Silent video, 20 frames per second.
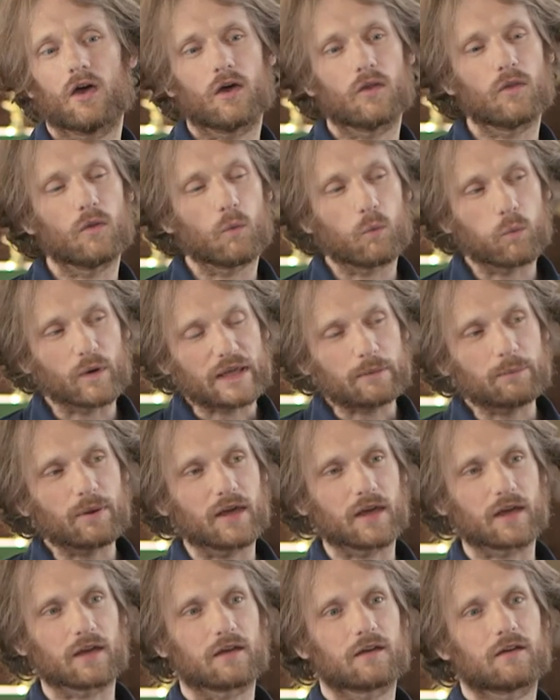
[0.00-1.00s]
and the
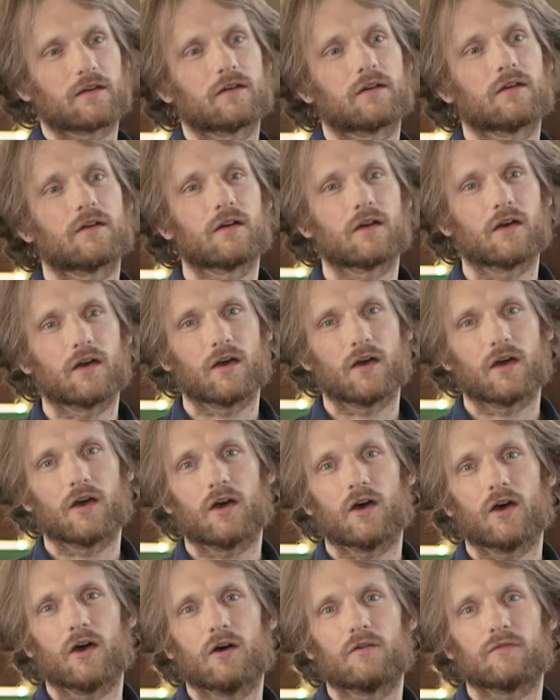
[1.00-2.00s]
weeping
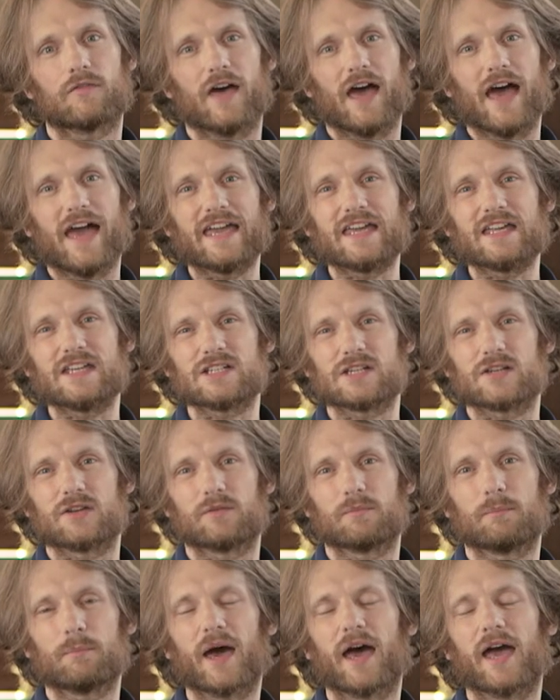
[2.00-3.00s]
of the aged
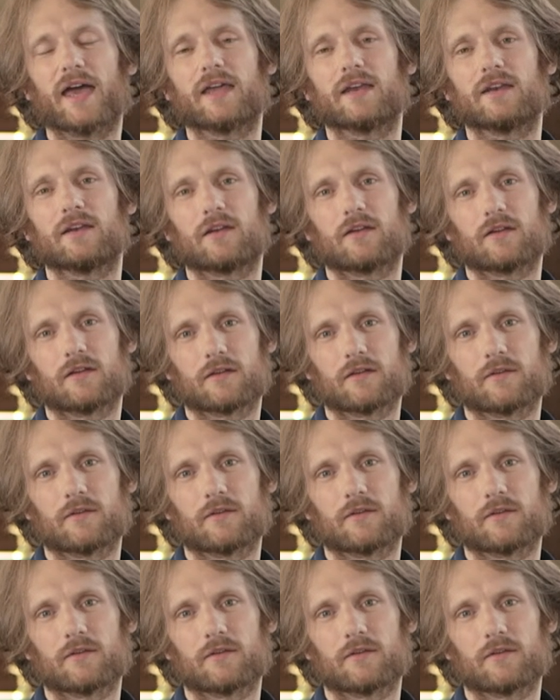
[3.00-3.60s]
and pained